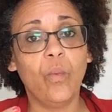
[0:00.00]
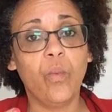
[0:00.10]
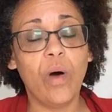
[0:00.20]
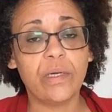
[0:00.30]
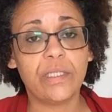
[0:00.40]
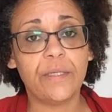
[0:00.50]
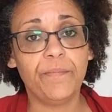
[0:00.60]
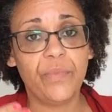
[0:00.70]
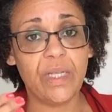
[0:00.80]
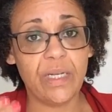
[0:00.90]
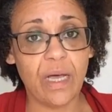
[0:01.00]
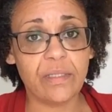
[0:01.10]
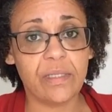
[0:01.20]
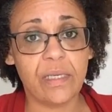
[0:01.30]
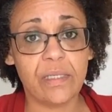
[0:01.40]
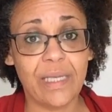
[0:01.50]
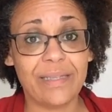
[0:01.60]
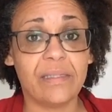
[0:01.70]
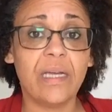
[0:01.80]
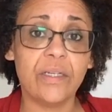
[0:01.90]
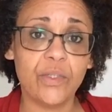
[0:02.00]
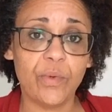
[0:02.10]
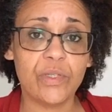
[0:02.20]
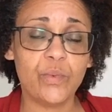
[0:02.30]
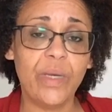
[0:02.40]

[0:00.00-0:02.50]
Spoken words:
what the narcissist has done to us.